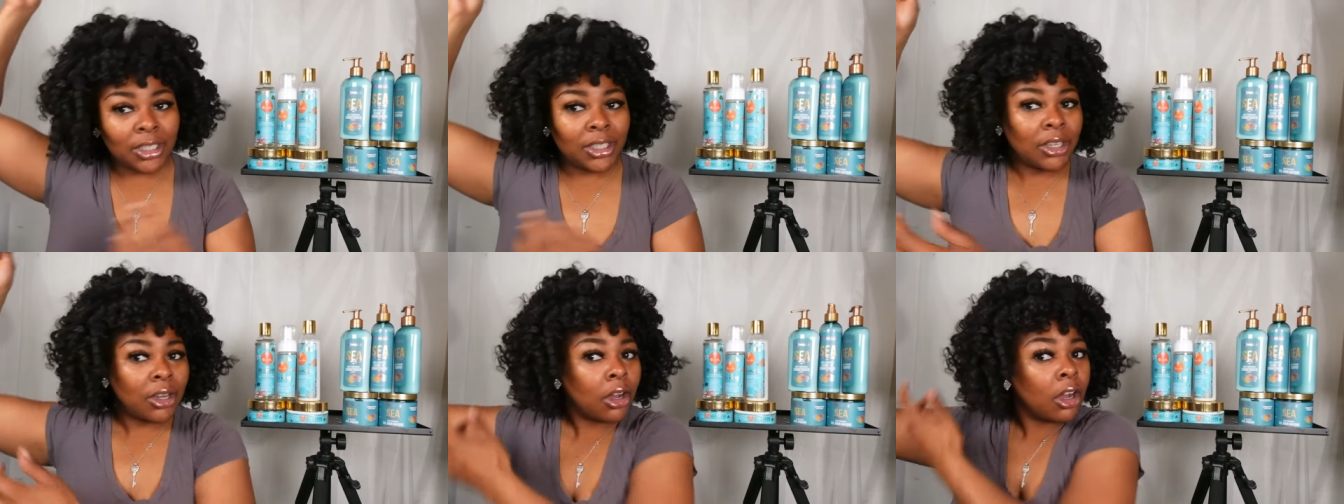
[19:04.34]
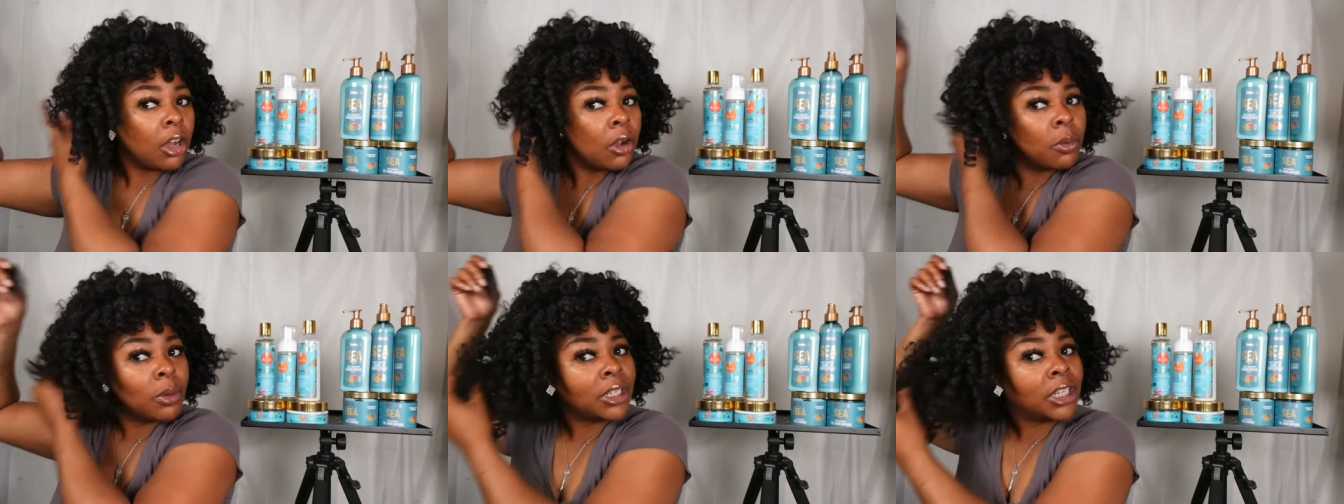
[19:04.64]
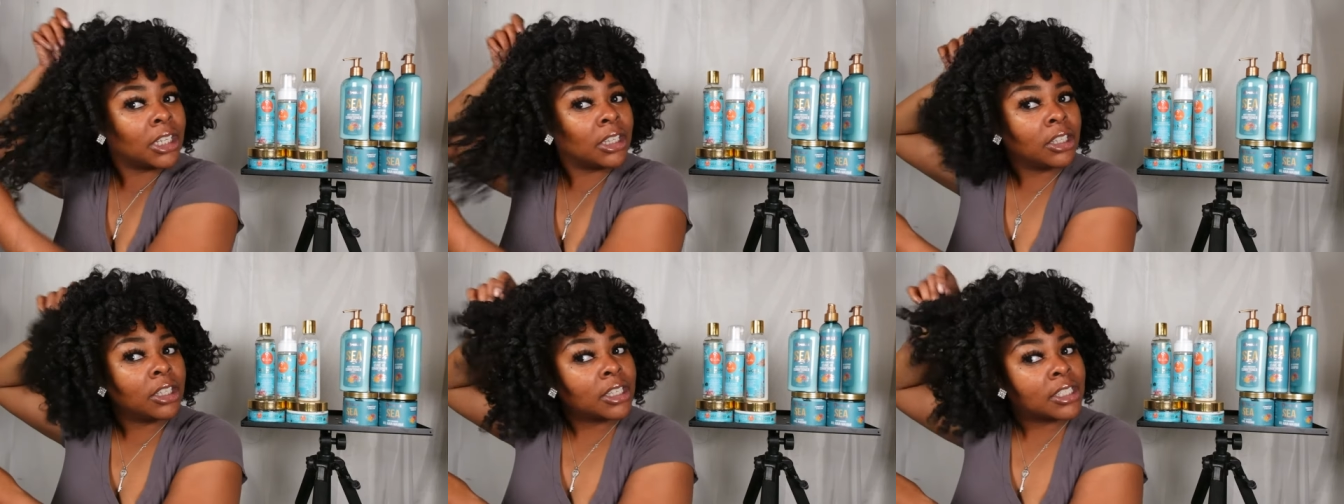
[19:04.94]
y'all when
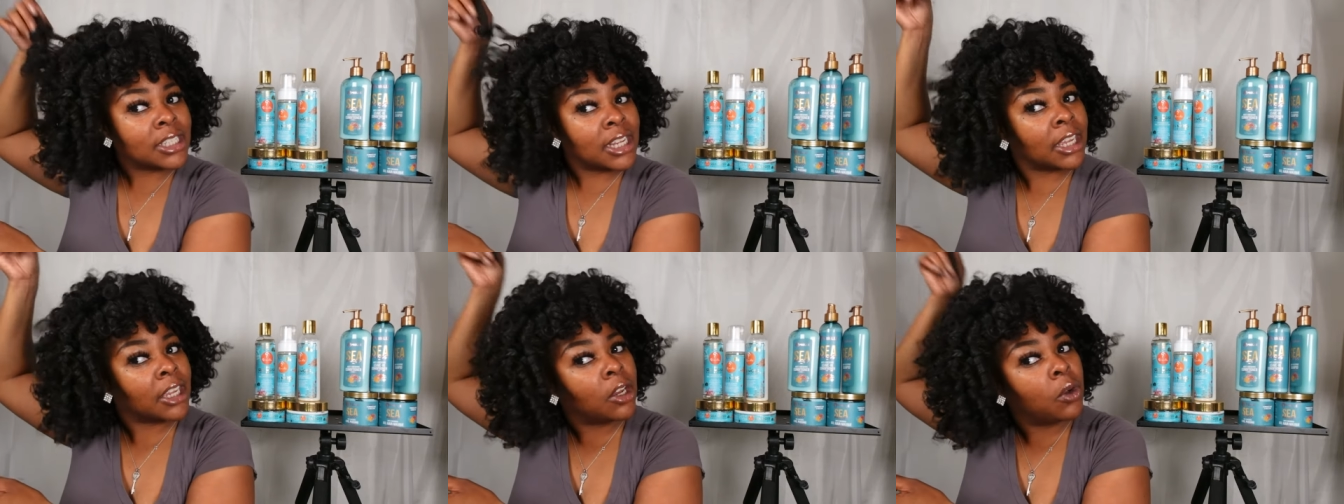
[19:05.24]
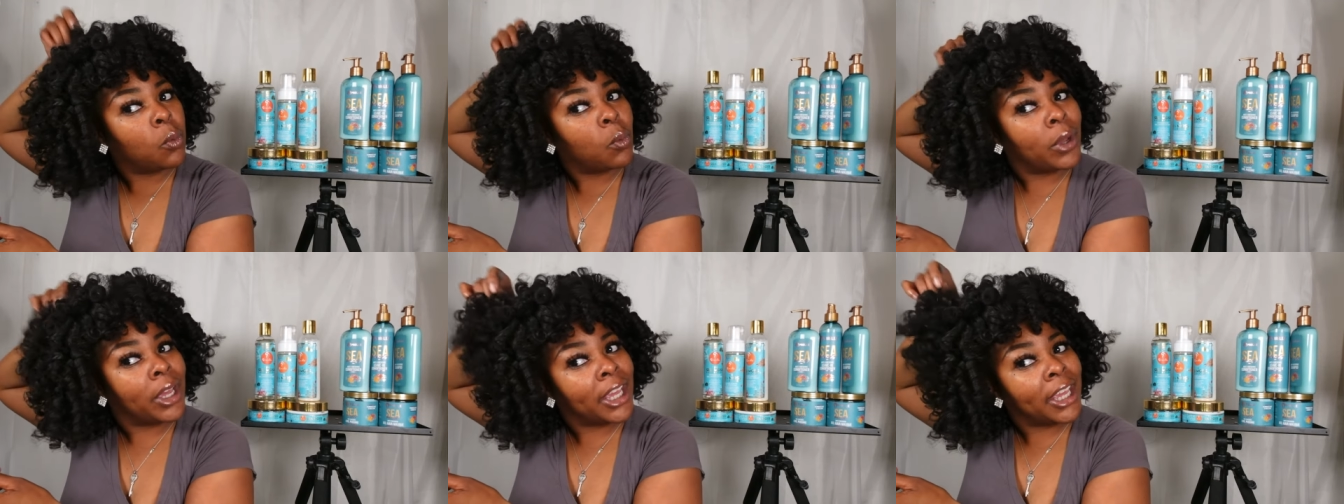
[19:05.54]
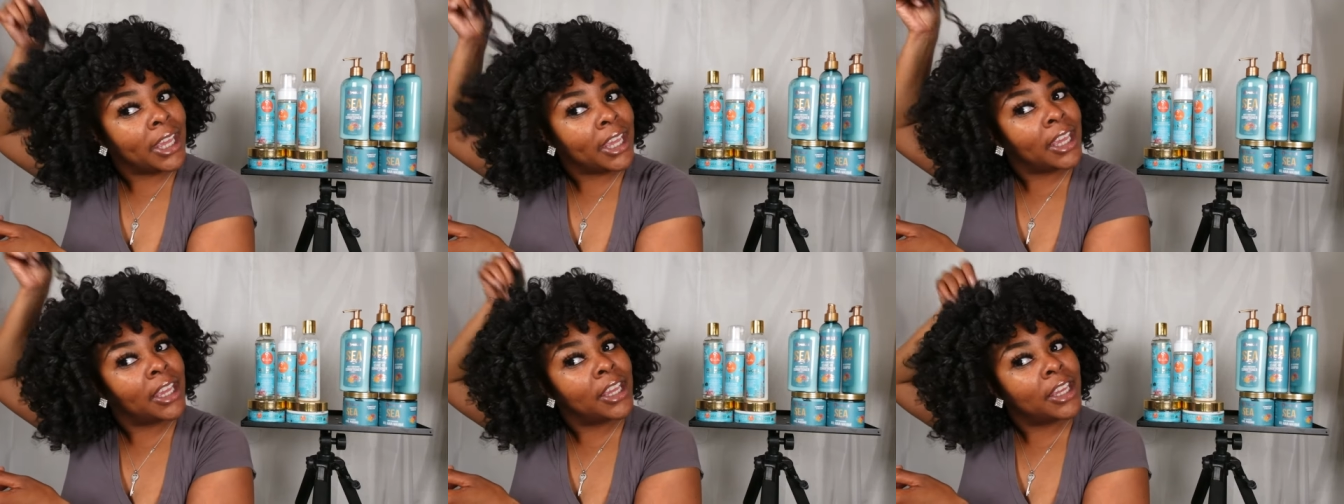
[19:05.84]
it looks like a
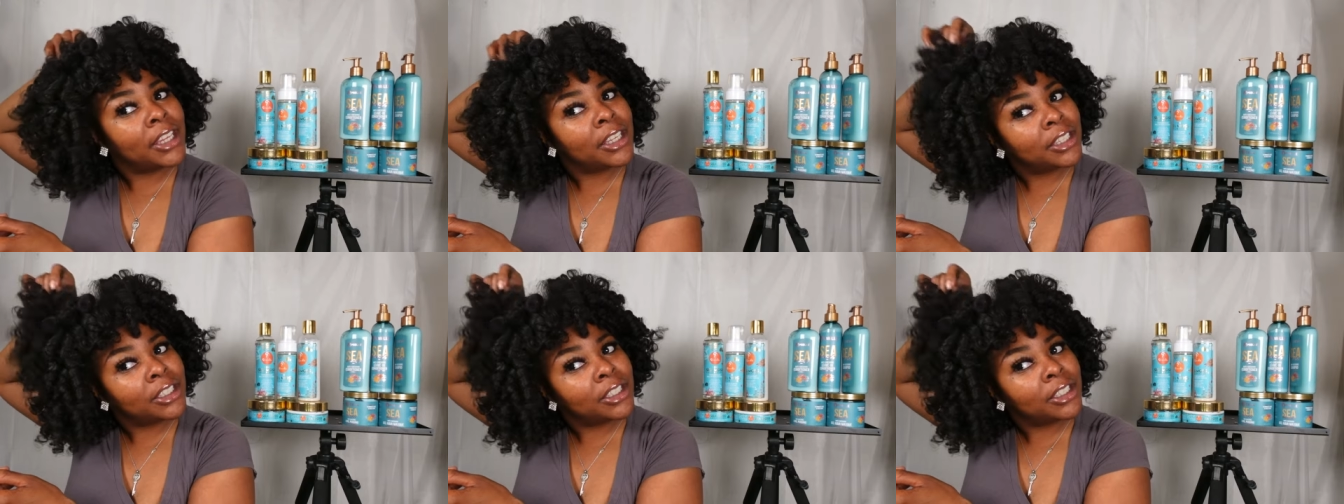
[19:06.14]
wig